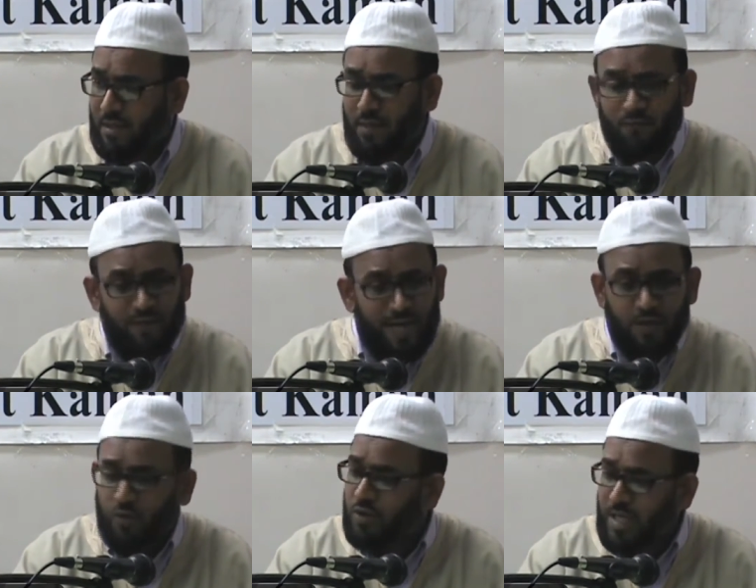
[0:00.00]
The
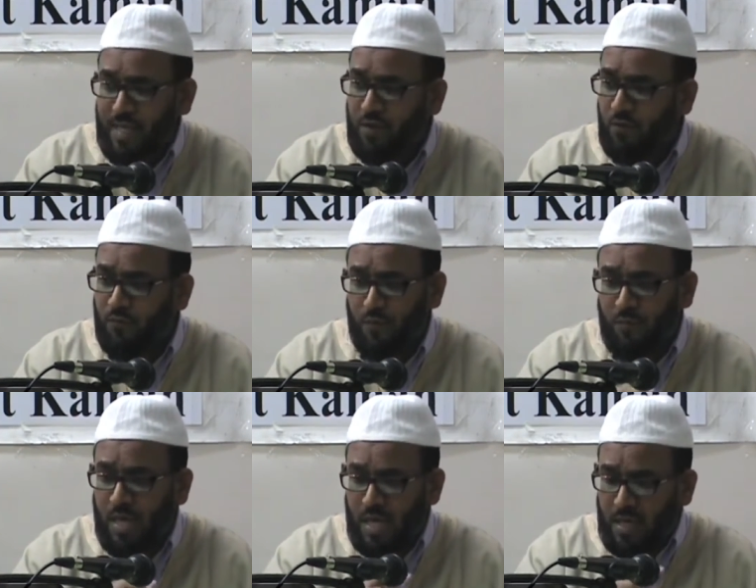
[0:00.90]
friend don't take you
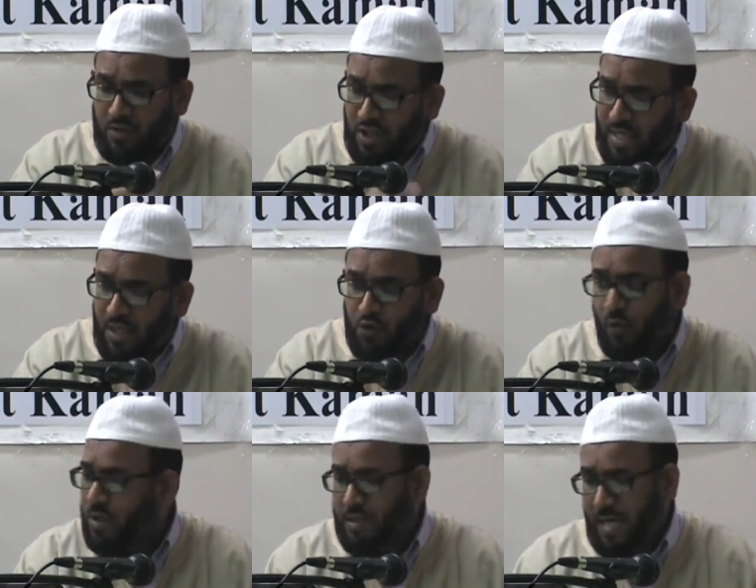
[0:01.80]
from Jannah
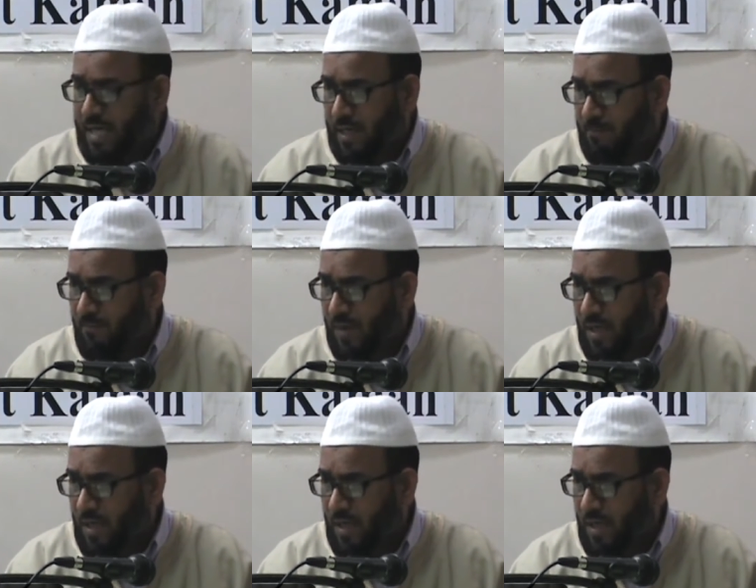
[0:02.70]
towards the Jahannam.